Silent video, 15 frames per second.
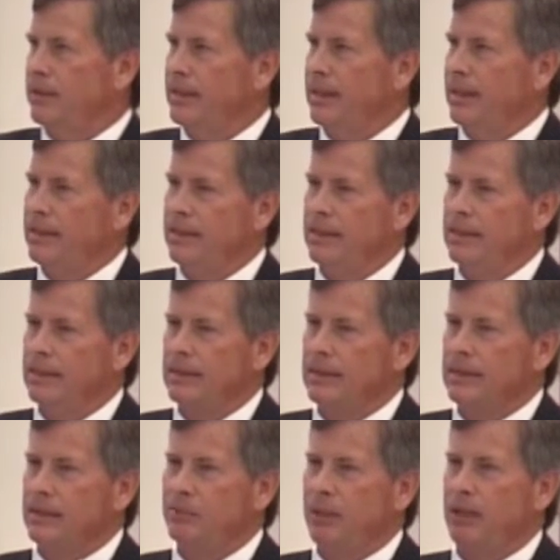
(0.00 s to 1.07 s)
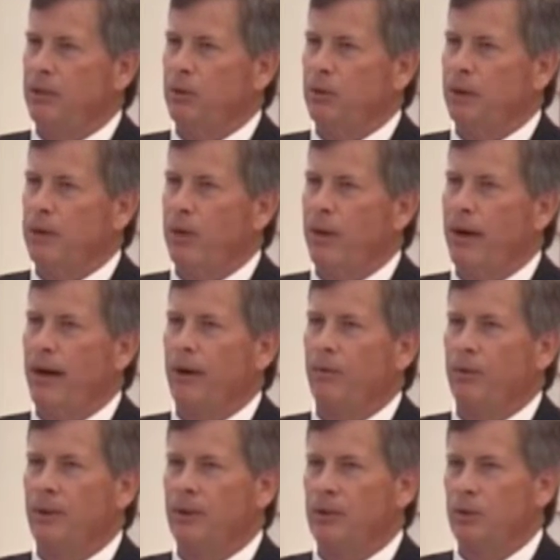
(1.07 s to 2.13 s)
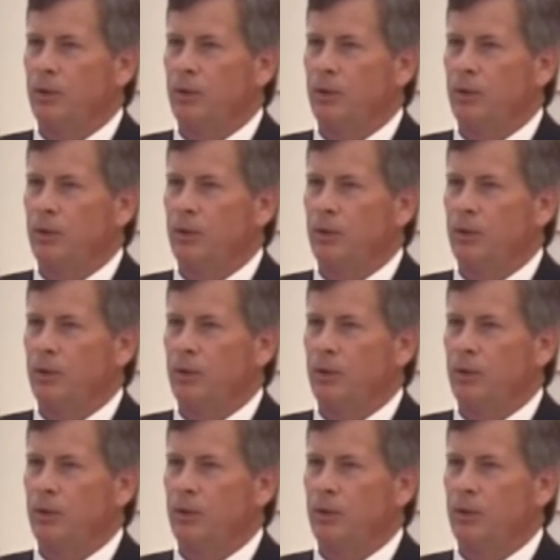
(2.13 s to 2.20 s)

The idea is the inspector would go out within